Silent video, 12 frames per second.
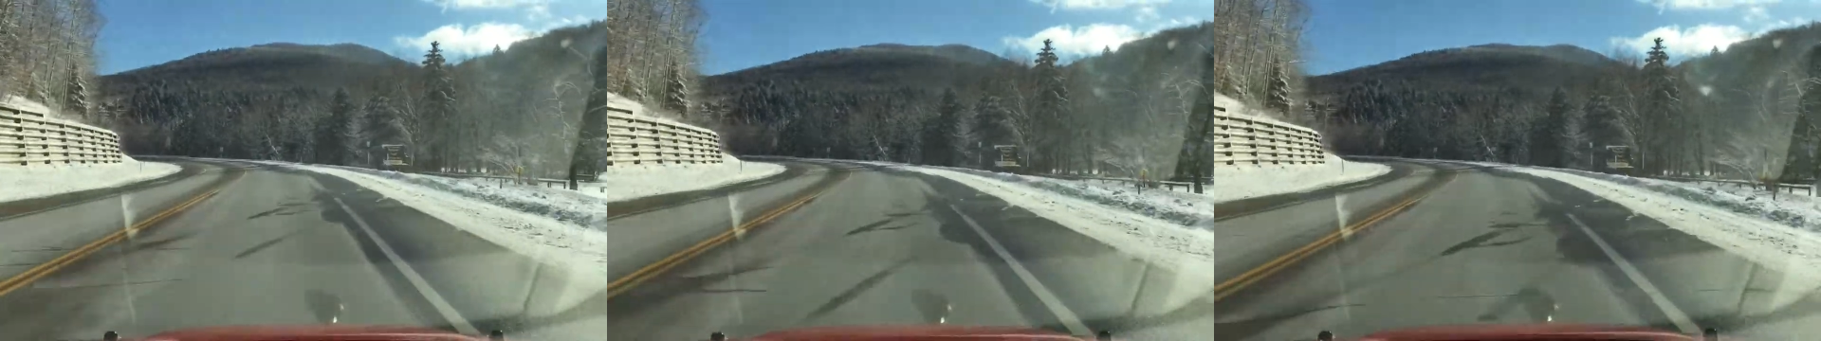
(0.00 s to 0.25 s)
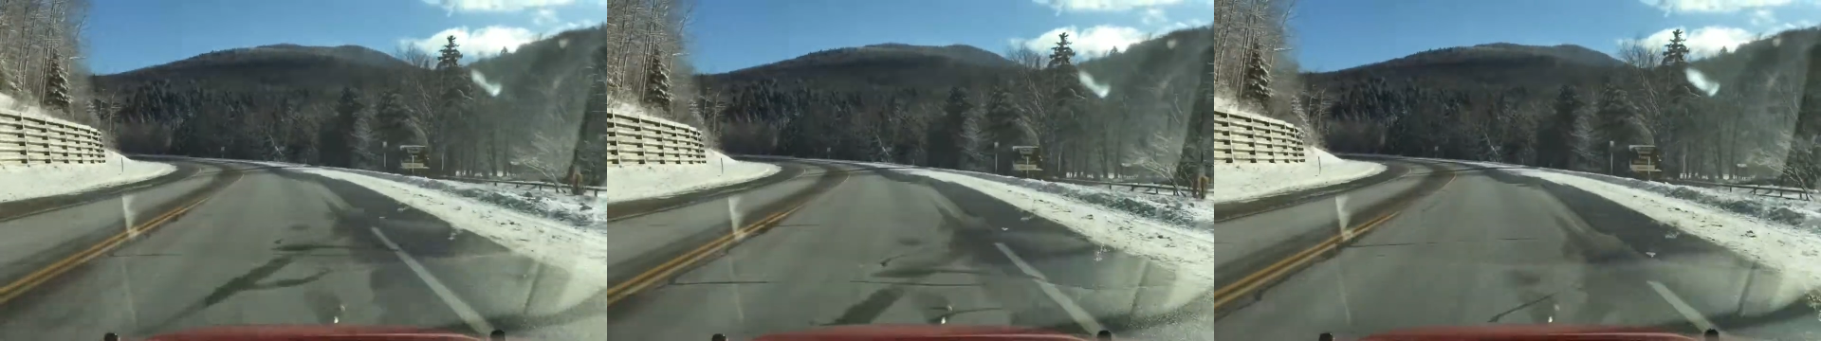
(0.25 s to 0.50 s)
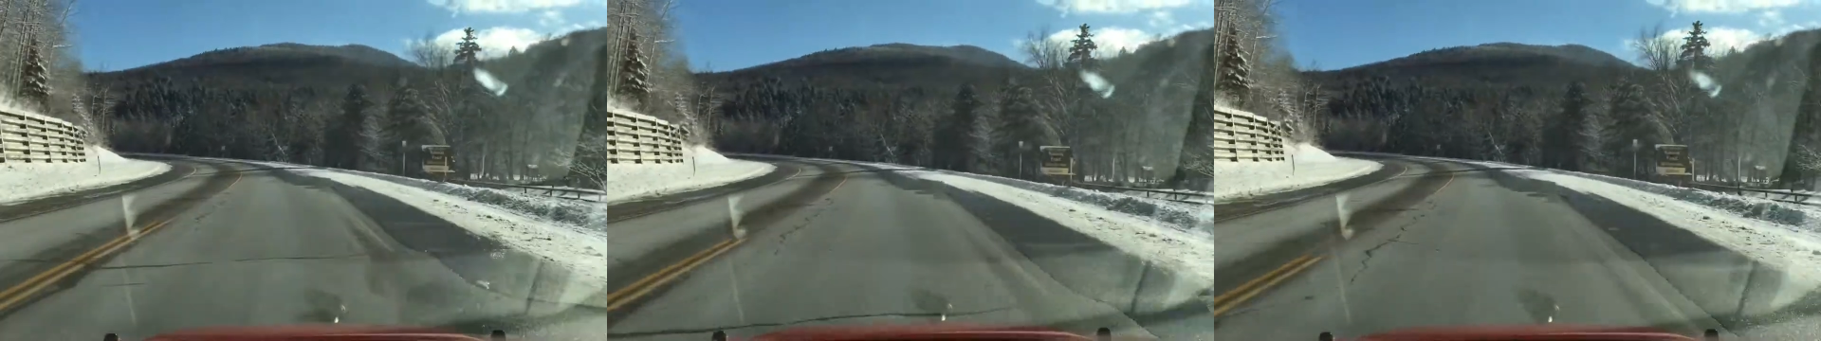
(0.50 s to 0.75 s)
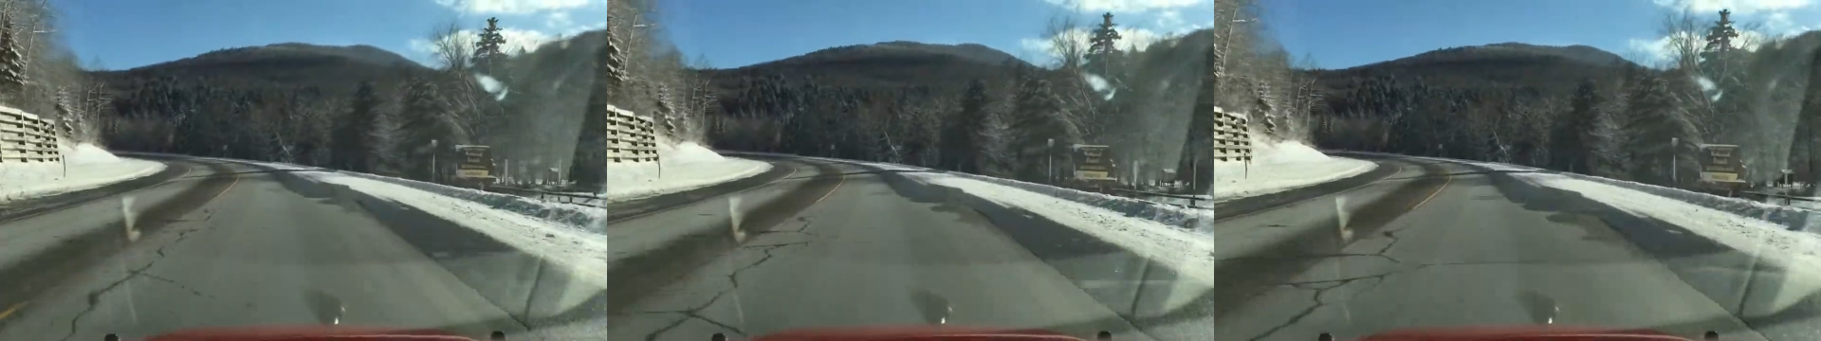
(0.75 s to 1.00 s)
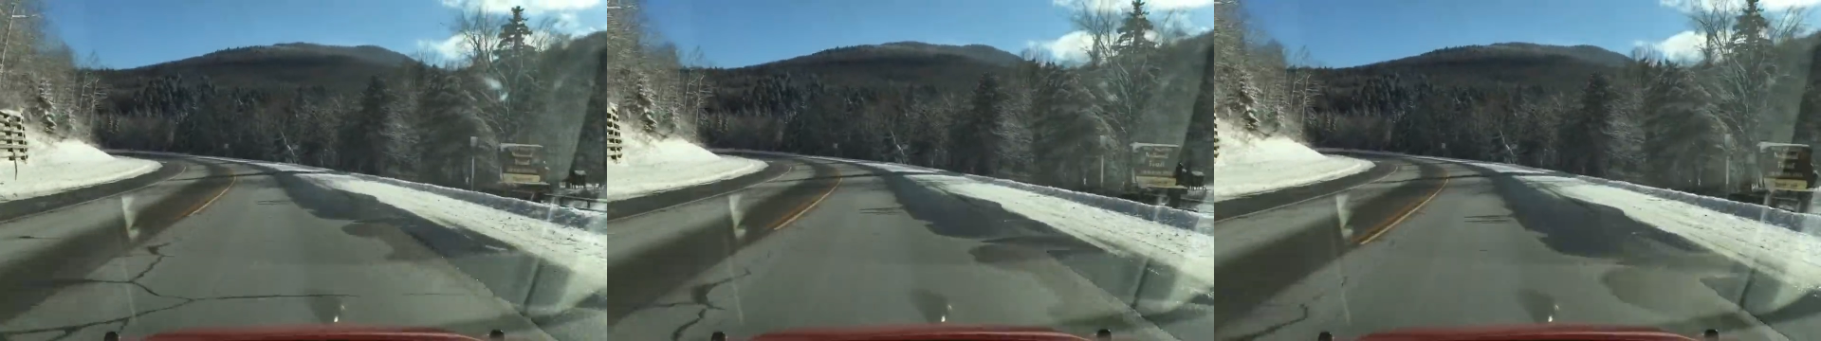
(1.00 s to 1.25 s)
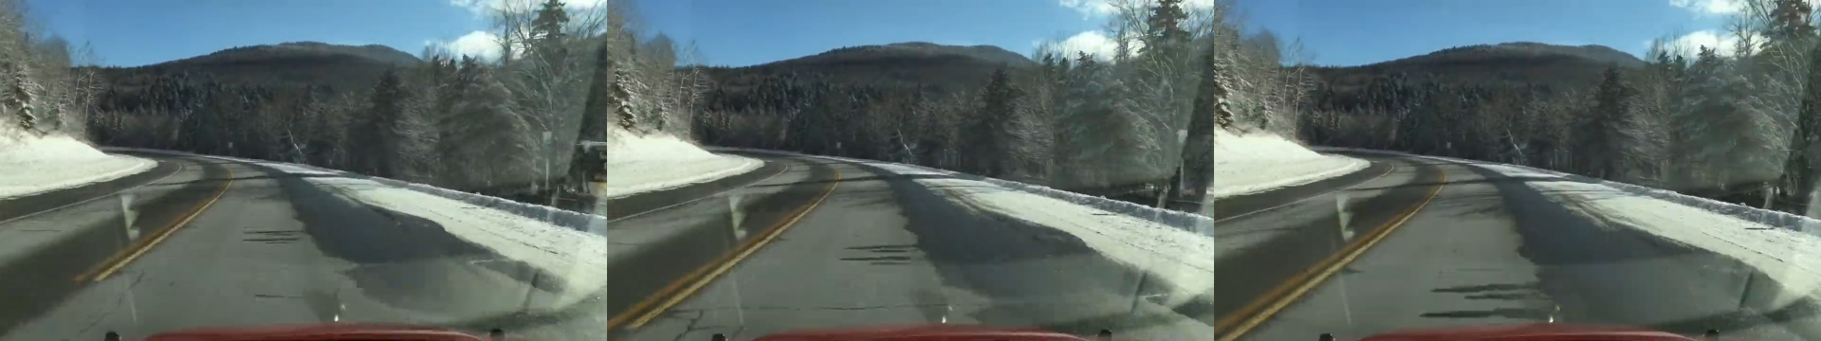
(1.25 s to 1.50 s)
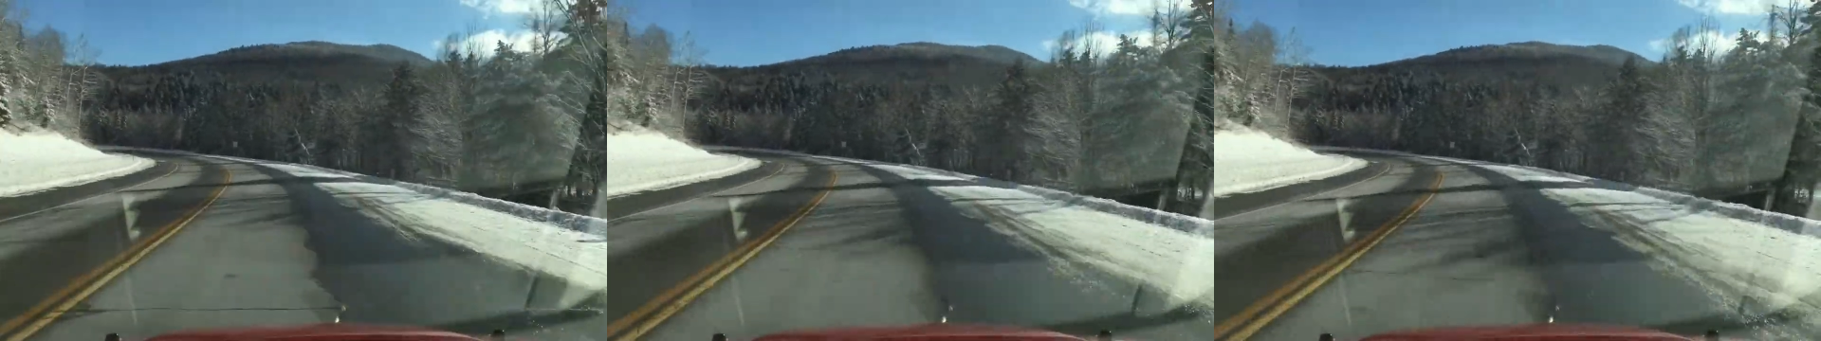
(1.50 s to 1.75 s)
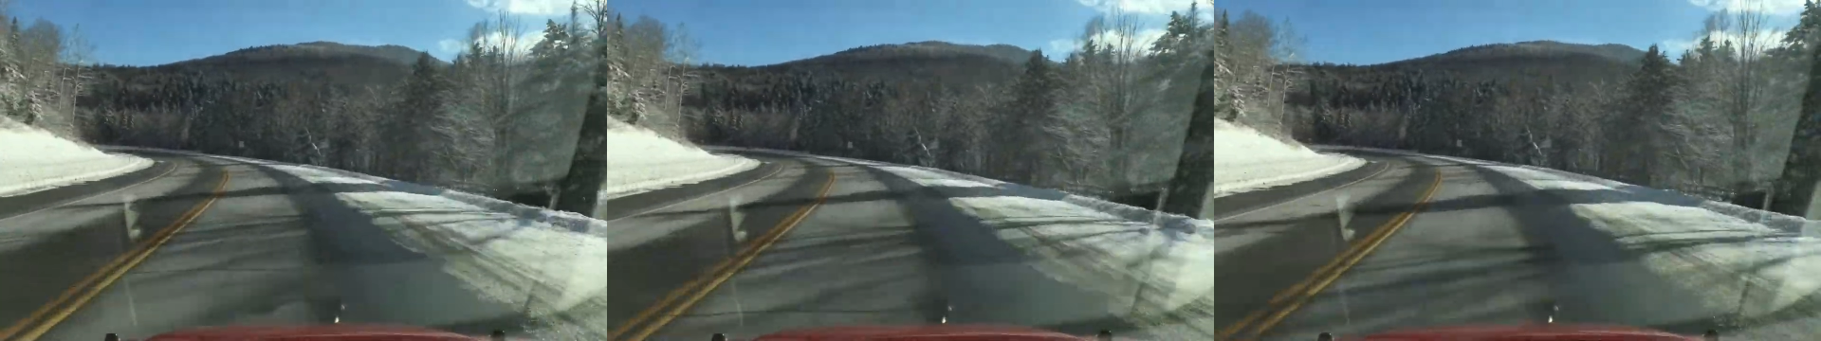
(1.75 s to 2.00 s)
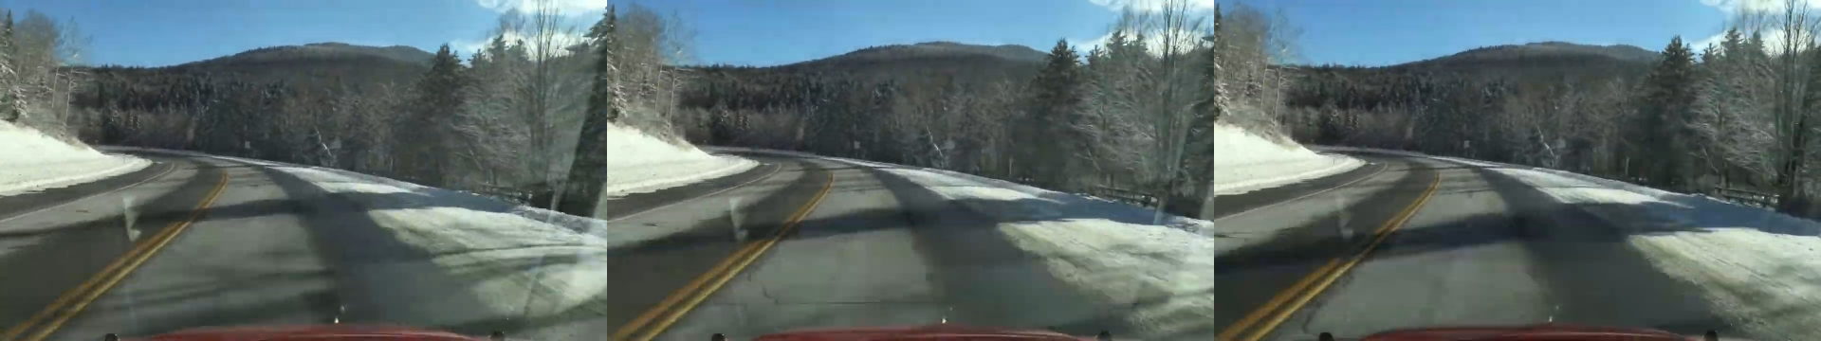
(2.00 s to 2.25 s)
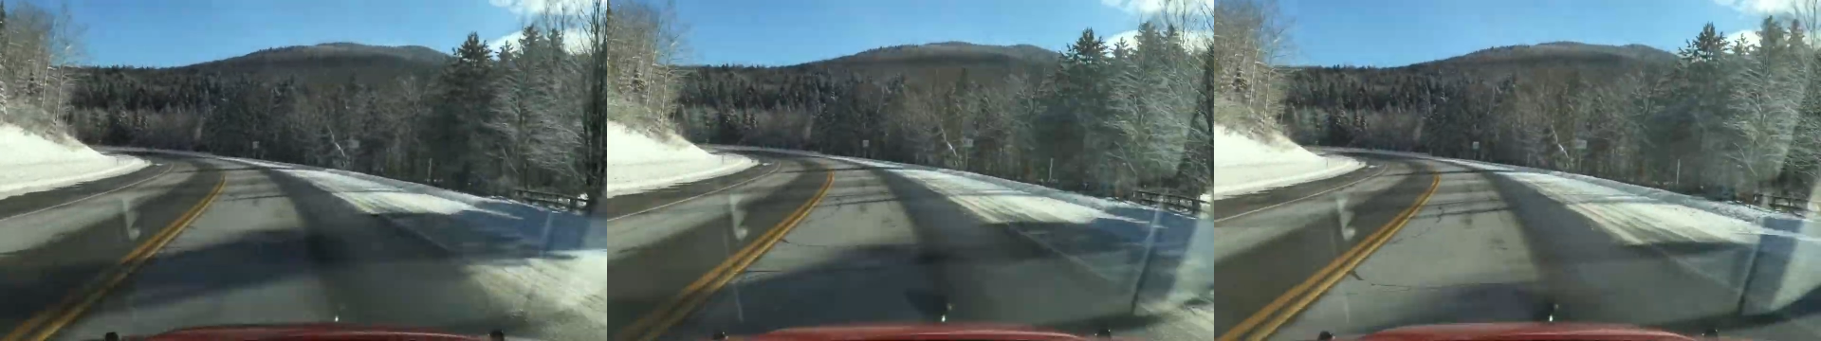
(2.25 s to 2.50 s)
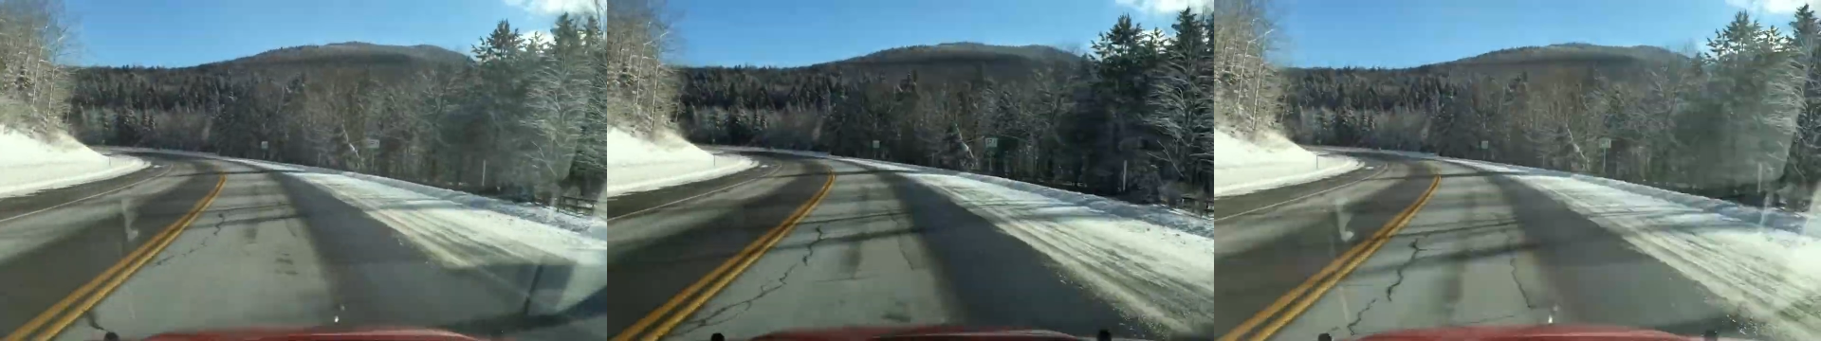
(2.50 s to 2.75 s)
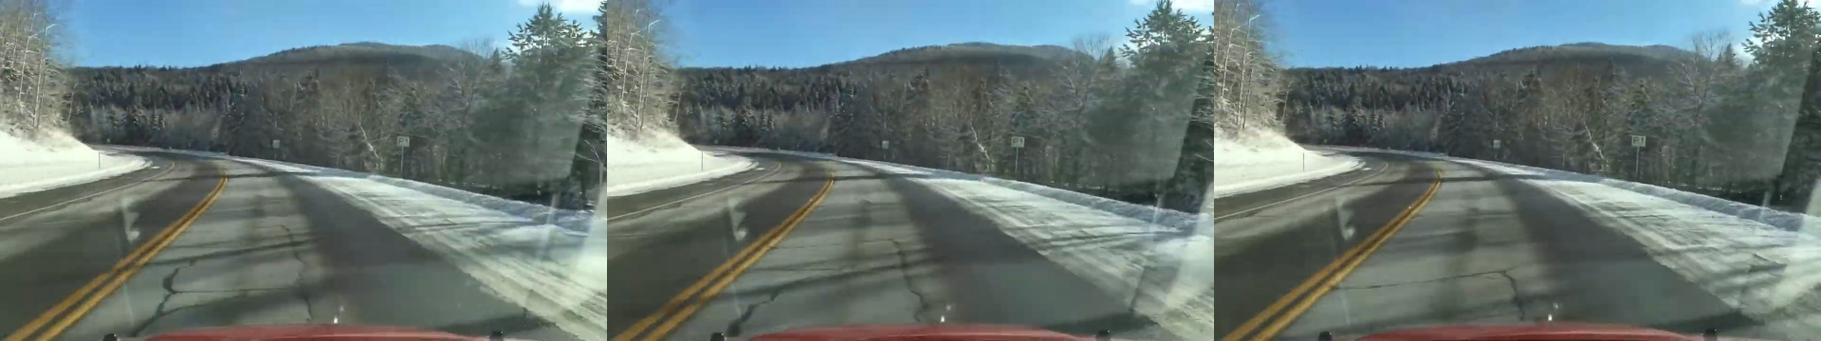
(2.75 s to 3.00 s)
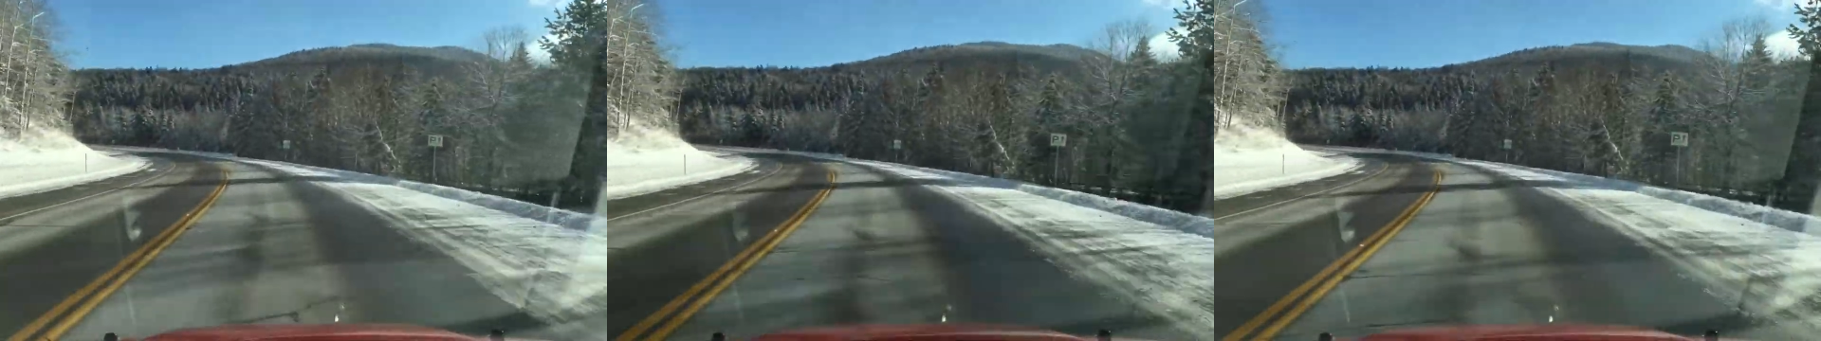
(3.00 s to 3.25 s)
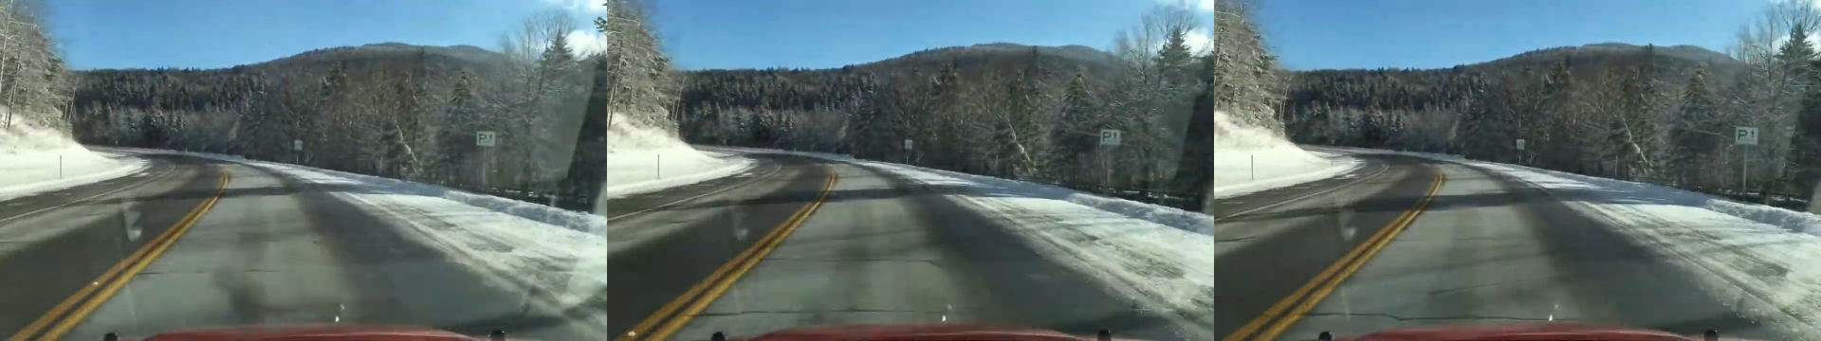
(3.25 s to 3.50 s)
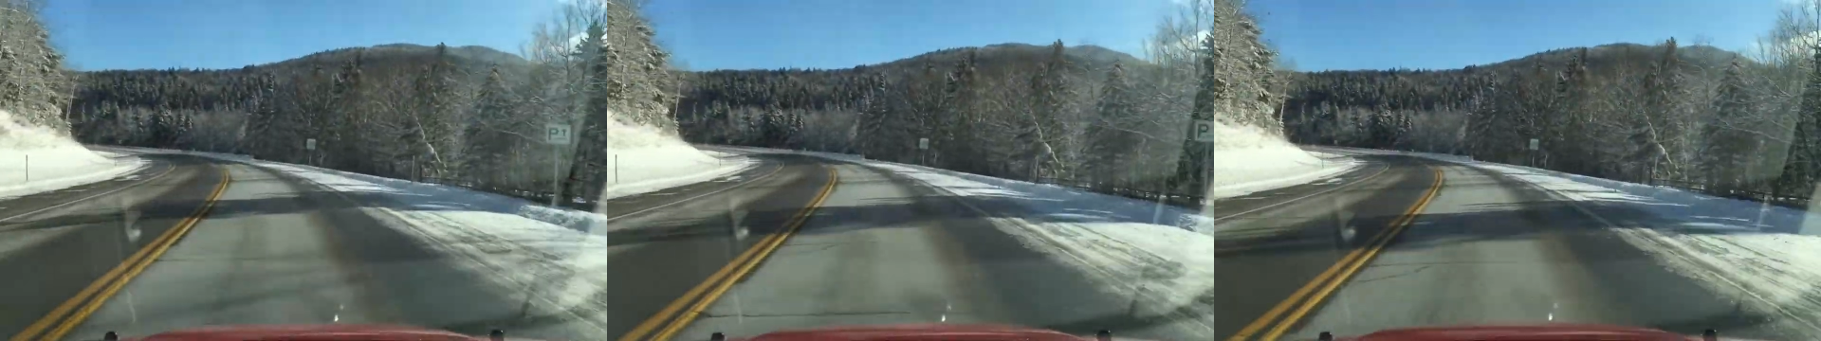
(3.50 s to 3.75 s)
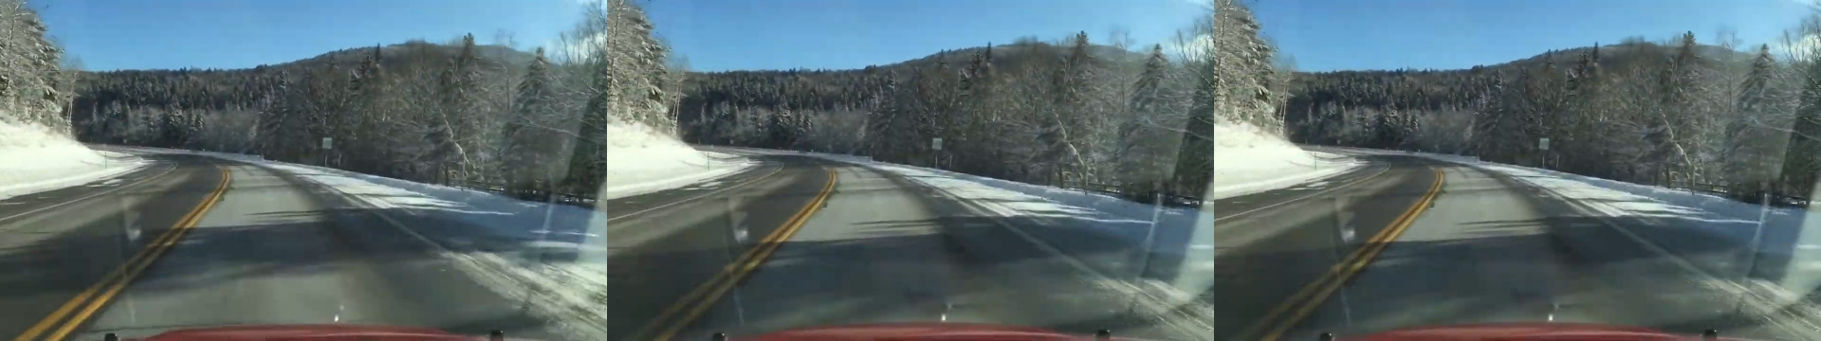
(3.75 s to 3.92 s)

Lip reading: (no speaker visible)